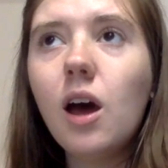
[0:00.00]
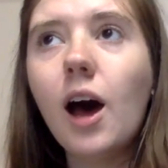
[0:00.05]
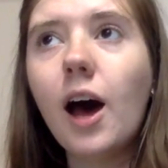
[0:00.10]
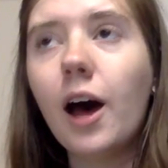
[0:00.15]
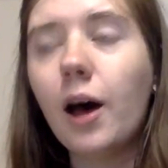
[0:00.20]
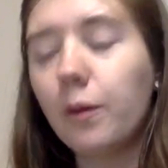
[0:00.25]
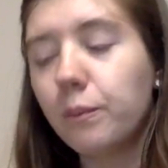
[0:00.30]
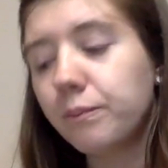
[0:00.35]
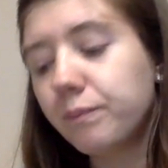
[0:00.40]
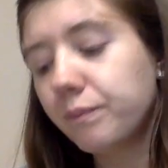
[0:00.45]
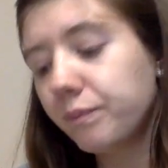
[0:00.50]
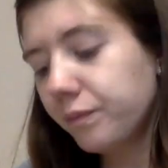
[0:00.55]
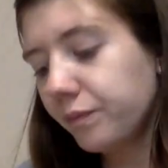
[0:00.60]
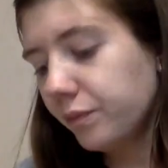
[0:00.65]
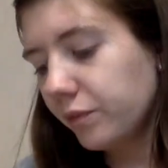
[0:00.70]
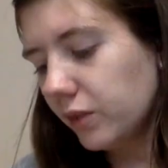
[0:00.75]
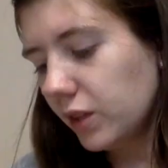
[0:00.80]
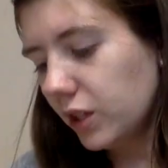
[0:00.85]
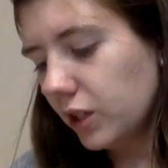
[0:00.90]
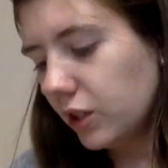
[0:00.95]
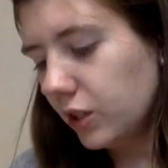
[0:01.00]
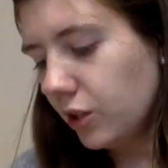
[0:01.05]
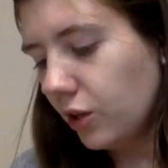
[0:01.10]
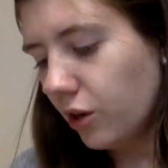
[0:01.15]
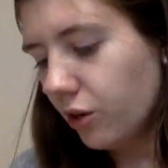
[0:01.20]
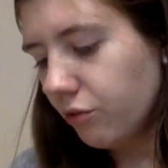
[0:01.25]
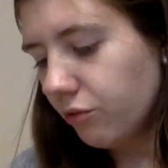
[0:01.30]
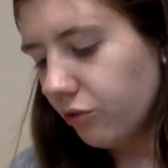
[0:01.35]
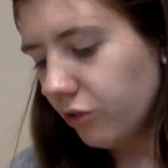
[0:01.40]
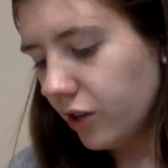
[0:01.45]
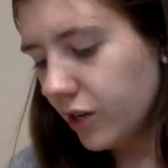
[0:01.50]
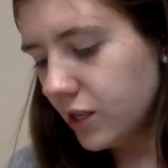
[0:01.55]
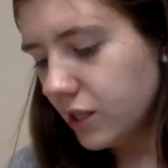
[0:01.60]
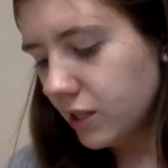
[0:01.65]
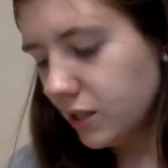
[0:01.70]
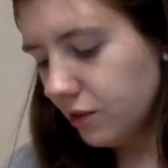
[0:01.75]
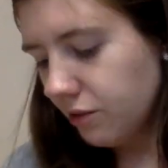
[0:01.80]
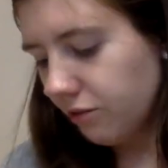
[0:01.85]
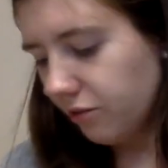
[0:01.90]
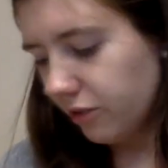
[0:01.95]
you know, for a
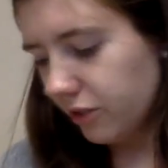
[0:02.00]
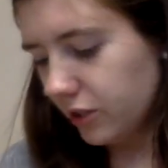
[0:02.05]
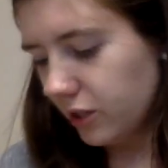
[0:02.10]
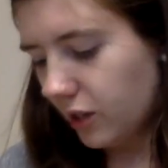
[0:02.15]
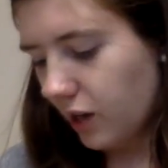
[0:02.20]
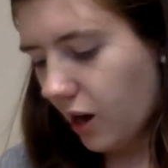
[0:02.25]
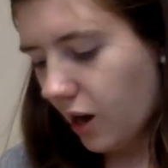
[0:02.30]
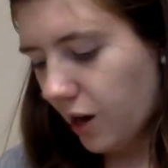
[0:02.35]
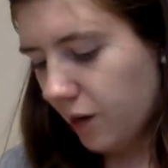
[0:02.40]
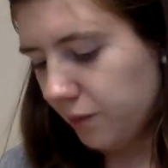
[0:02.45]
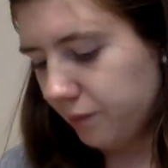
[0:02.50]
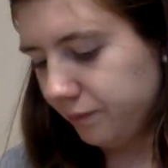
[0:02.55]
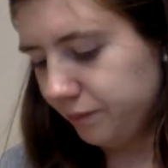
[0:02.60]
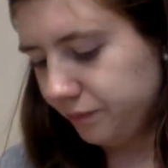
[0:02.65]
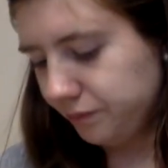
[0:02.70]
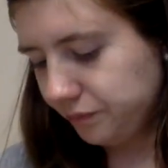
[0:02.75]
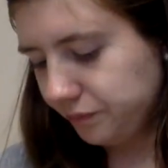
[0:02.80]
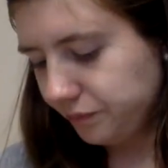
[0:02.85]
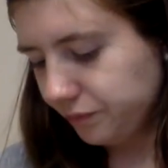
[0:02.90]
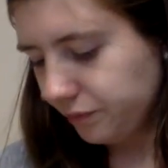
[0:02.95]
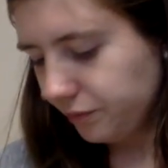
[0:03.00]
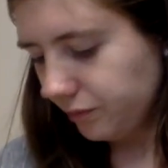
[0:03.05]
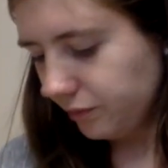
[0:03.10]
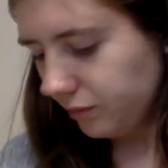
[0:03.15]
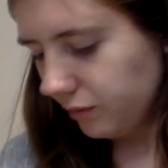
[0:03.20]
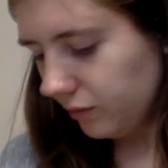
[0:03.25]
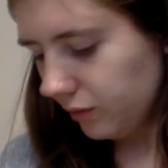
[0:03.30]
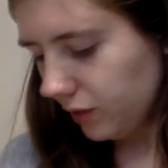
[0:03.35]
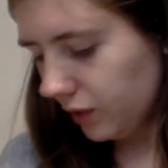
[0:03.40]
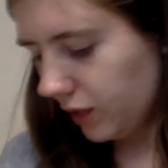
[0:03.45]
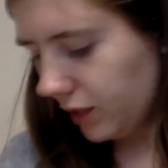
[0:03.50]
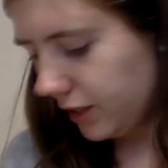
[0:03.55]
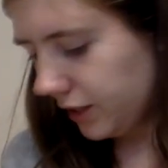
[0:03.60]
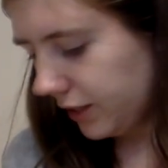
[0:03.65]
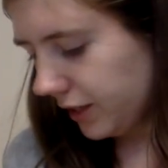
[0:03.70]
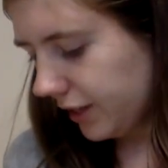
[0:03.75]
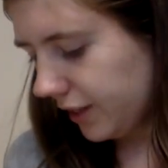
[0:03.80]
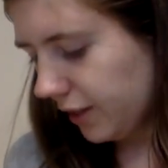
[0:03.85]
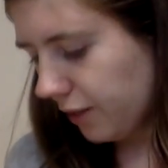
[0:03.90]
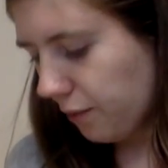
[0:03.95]
different time and
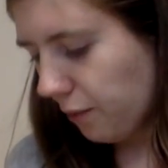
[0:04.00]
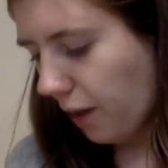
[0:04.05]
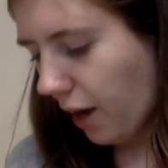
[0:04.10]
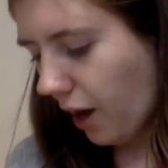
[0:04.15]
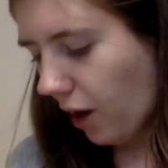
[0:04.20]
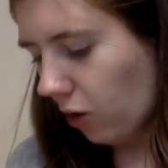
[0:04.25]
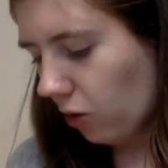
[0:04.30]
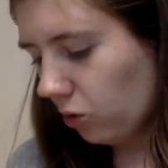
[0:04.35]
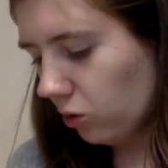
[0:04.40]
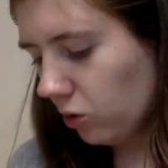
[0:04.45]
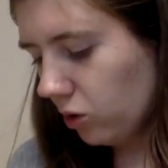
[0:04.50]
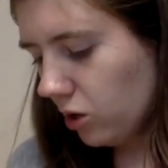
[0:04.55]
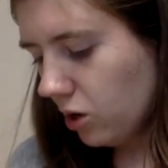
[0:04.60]
get them out